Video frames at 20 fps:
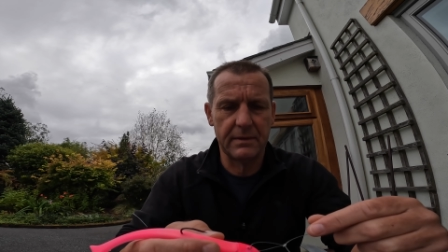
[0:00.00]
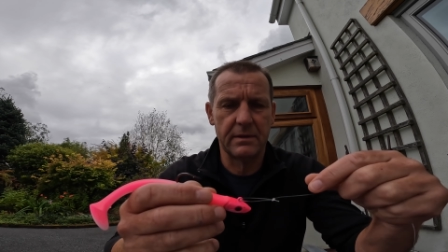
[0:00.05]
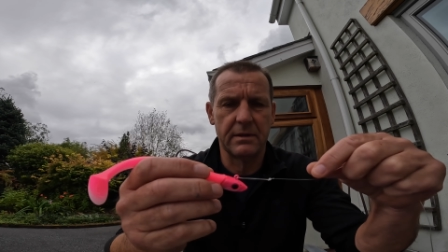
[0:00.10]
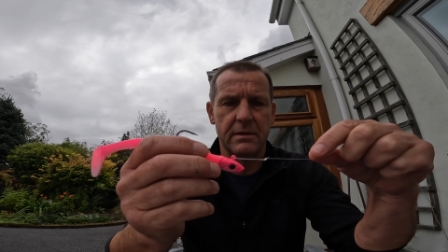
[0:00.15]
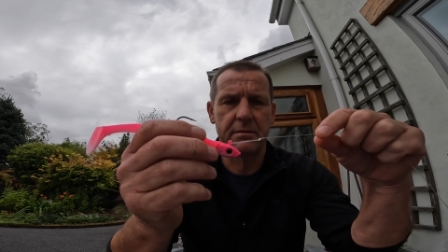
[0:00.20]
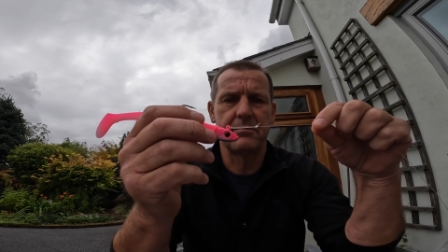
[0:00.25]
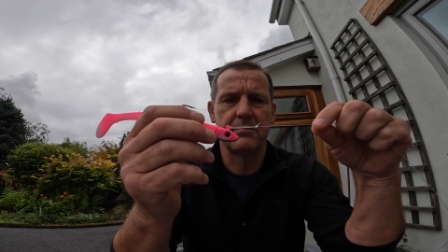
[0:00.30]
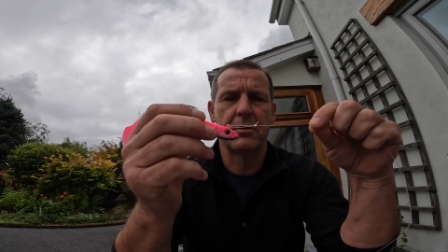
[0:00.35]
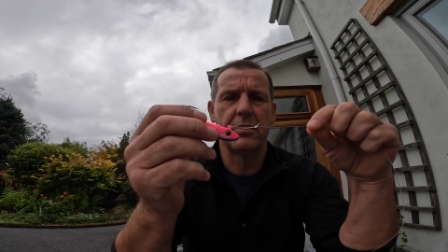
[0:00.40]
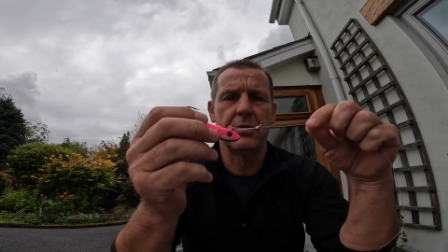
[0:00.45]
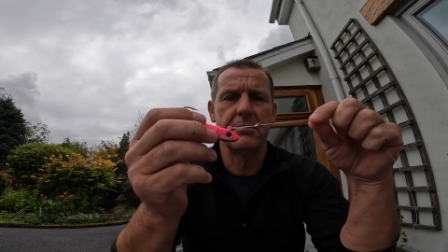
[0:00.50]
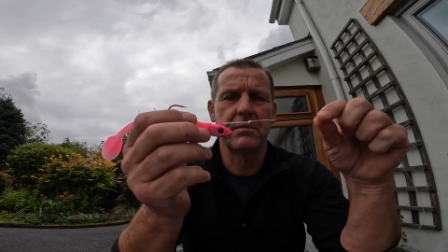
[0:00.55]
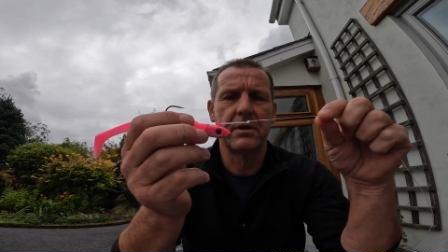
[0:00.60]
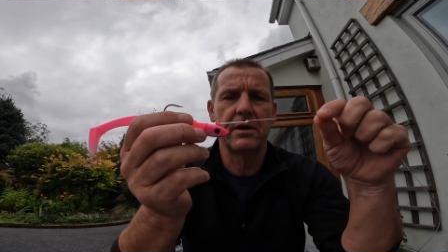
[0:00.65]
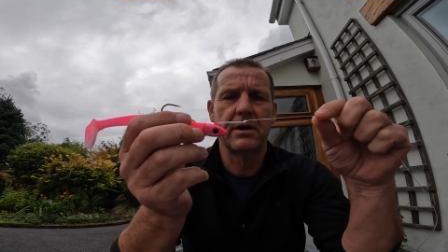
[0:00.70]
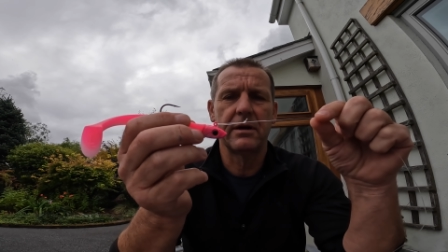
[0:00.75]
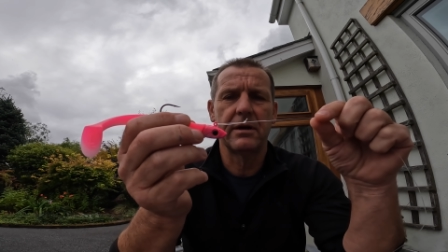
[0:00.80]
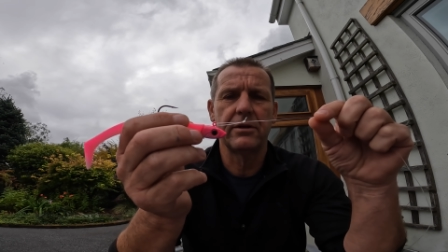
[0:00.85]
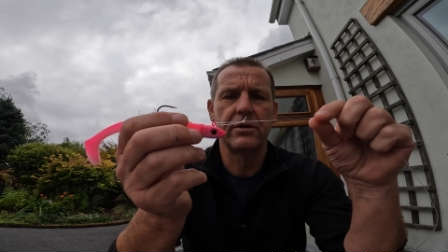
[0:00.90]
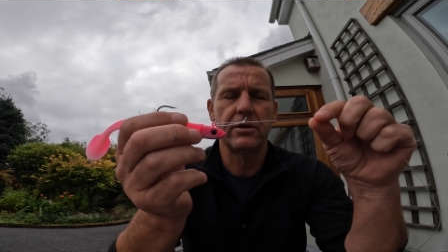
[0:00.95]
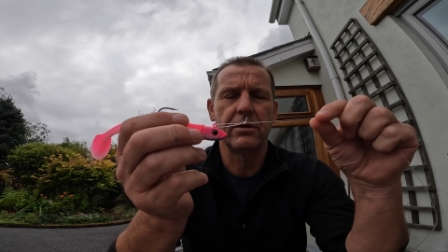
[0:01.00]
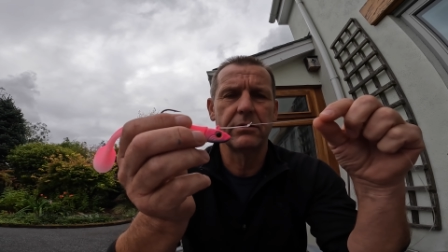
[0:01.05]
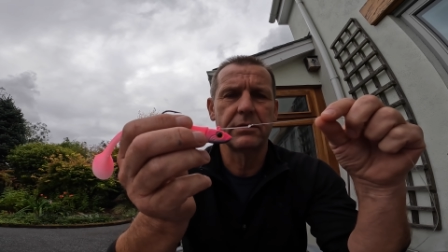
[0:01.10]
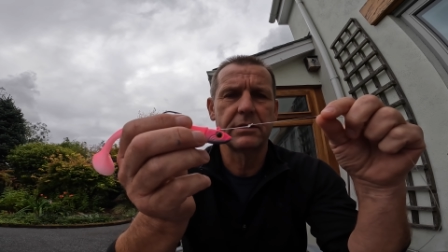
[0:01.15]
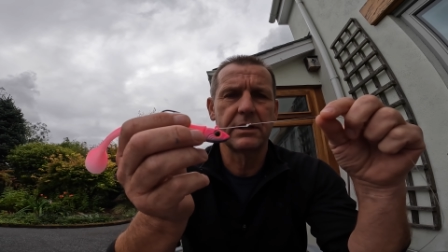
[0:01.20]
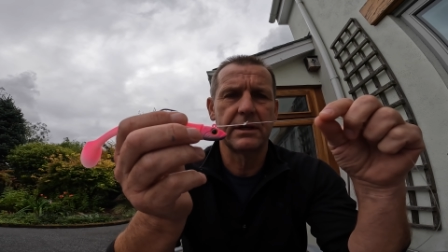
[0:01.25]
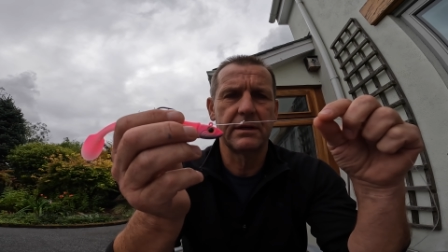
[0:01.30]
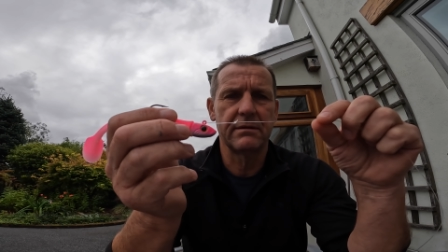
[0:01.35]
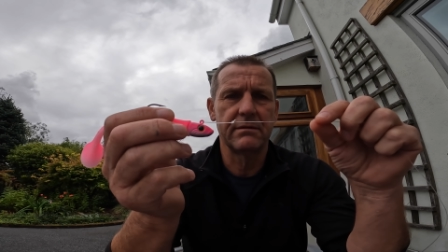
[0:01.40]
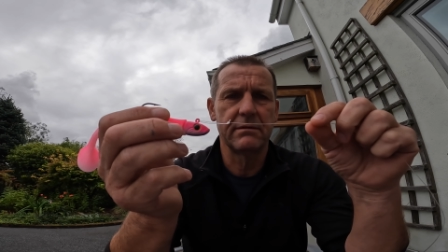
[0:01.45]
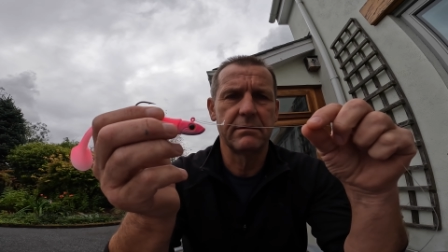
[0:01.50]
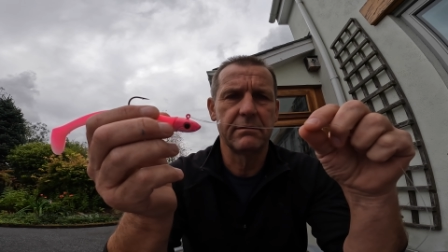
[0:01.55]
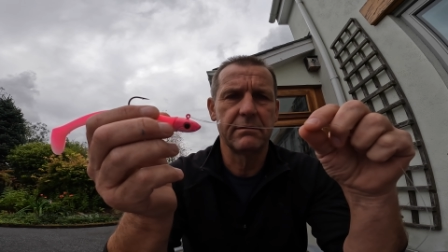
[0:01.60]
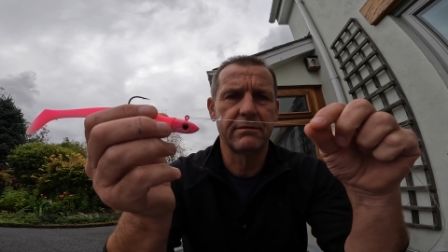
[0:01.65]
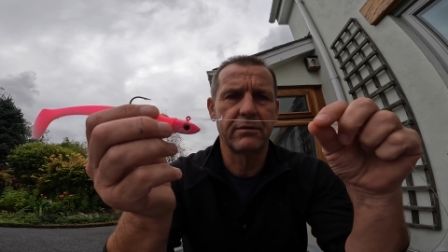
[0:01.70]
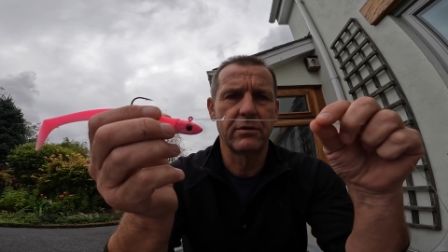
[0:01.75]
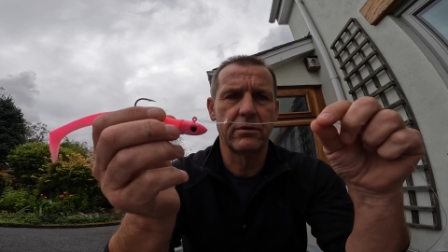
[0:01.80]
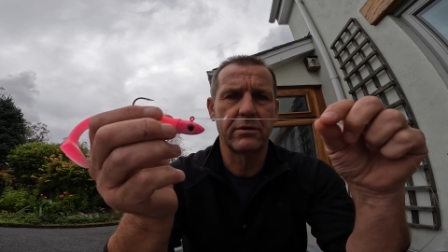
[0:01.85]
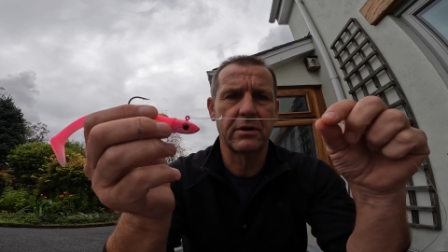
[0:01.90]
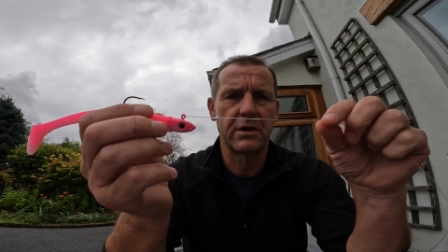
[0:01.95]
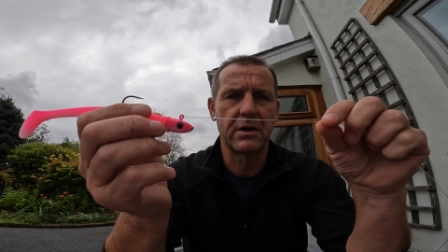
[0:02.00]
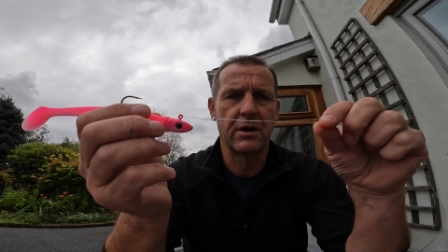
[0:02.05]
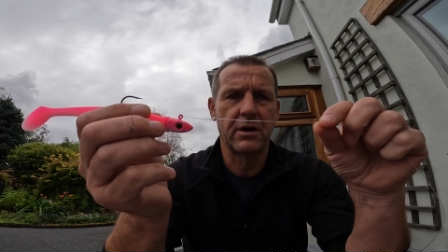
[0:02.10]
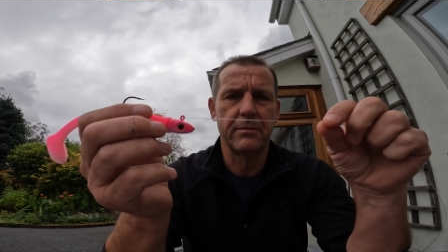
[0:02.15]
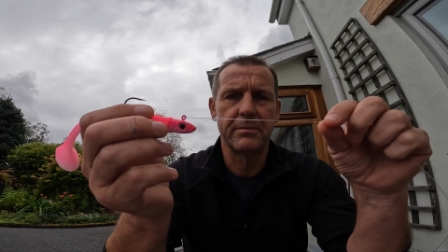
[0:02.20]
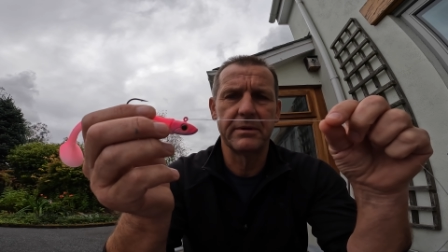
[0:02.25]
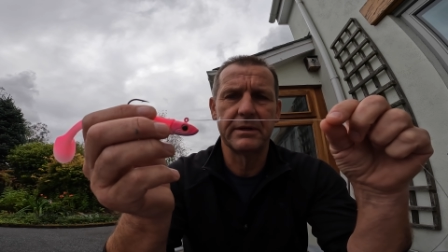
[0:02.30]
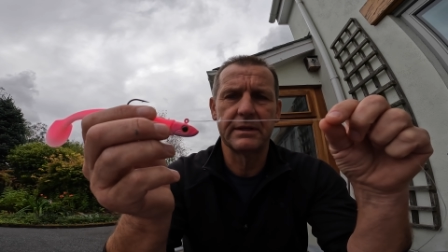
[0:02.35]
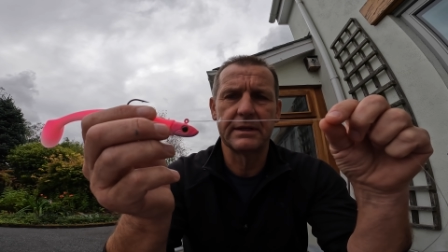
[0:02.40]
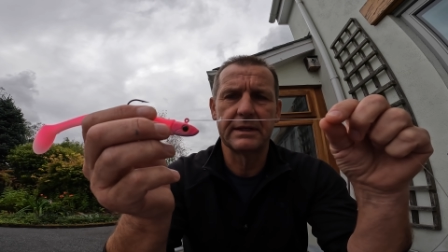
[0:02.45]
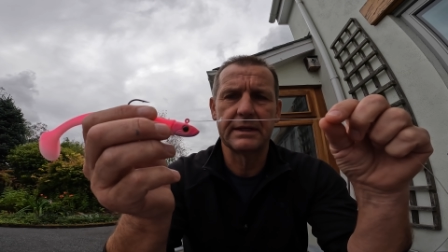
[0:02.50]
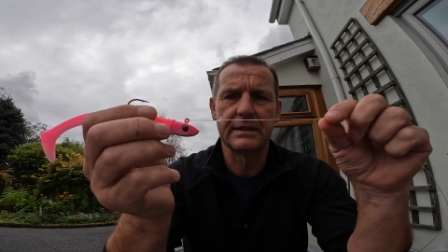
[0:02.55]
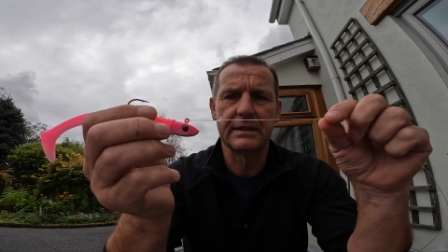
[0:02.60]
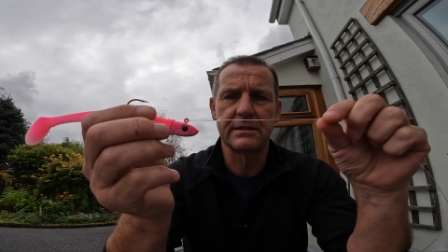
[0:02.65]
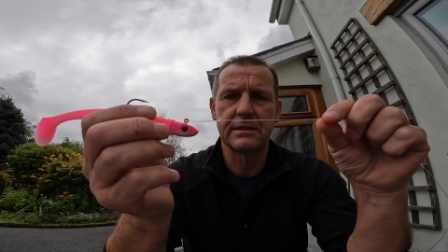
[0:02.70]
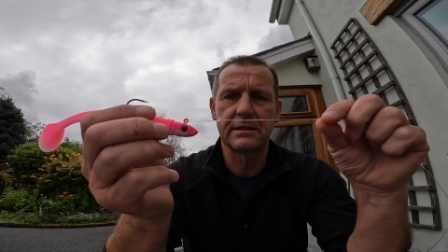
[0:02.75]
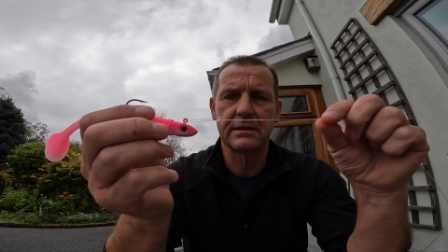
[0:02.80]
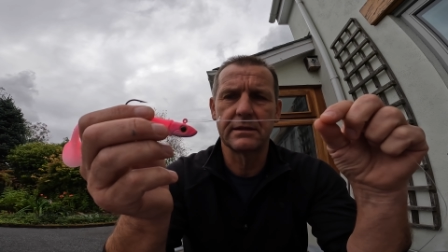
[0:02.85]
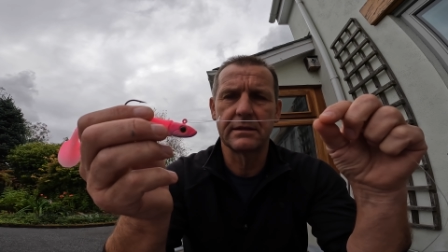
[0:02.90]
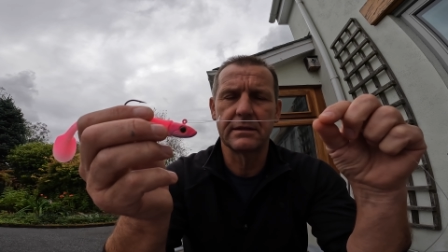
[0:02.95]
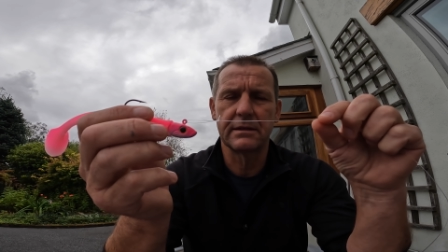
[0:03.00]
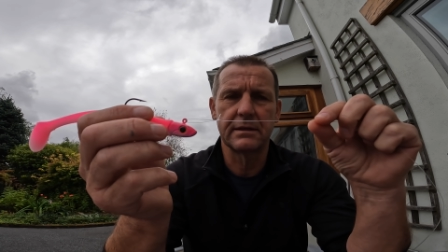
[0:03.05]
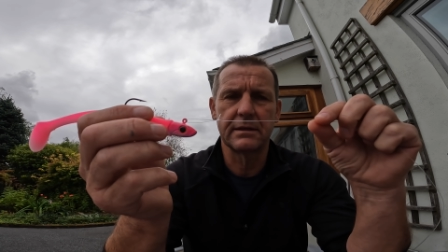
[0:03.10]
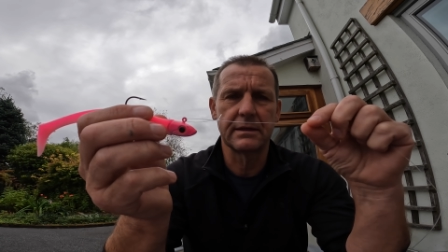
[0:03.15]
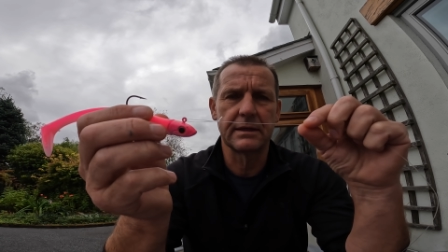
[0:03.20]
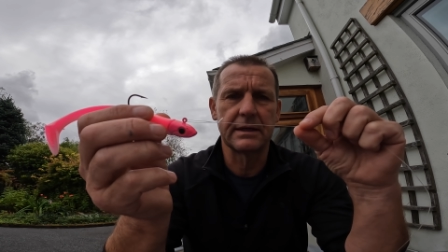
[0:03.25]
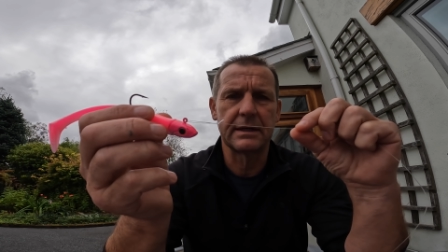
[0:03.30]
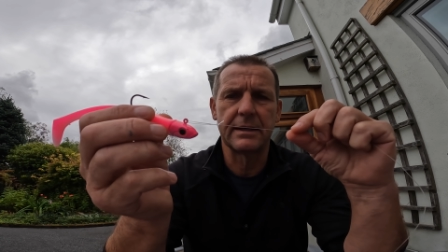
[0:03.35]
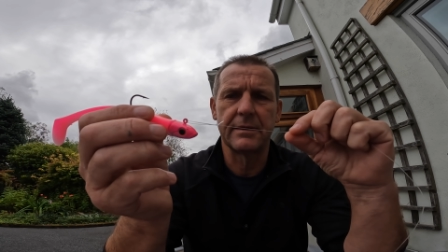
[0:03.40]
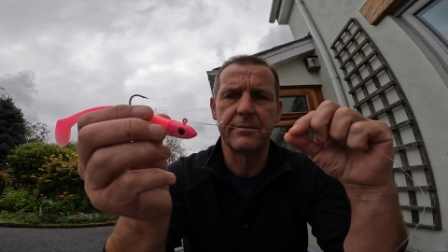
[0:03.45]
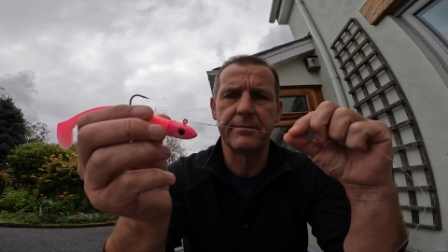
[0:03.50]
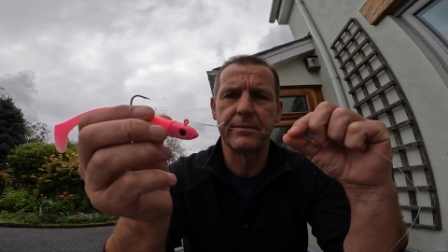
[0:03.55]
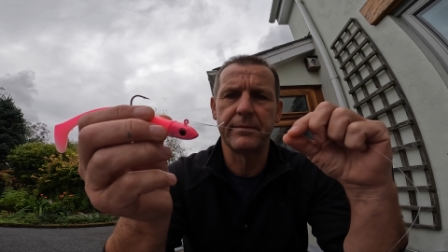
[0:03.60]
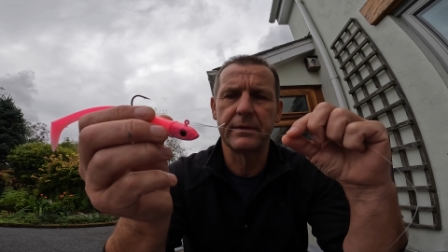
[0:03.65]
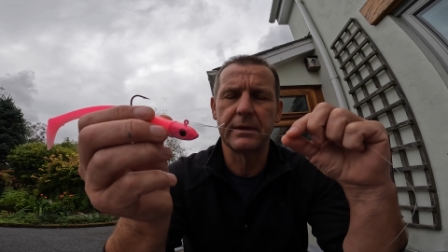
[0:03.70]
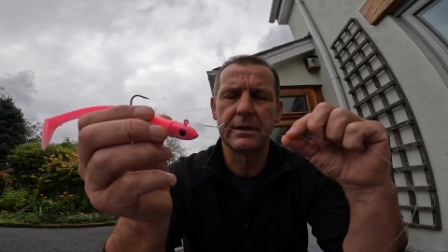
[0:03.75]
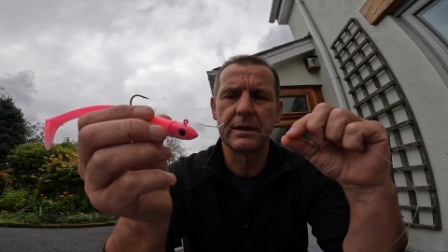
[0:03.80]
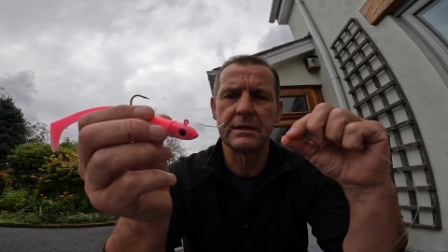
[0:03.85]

the point behind using fluorocarbon is um,